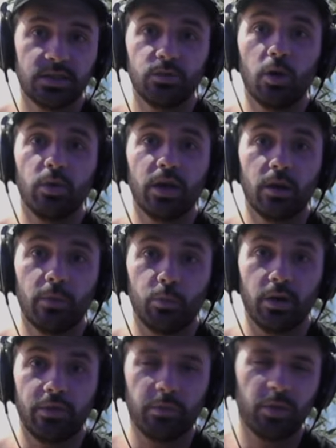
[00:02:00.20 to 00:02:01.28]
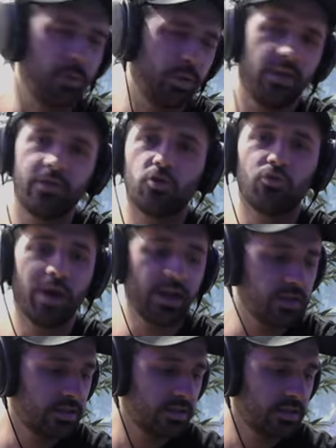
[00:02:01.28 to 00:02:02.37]
what we come up with. I'm going to play the
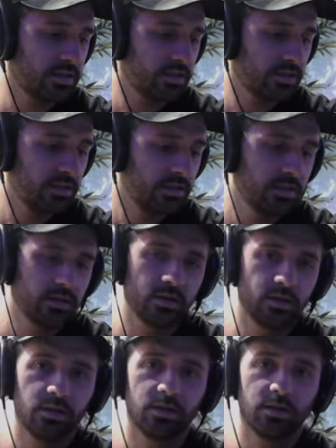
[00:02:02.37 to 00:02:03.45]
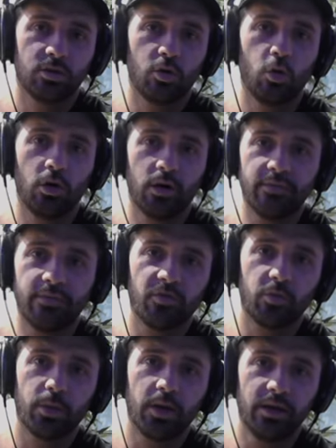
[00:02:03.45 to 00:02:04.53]
greatest chord I've ever
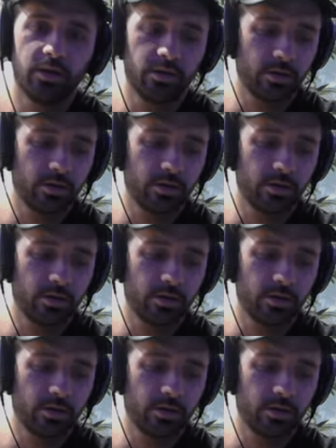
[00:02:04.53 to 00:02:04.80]
played on a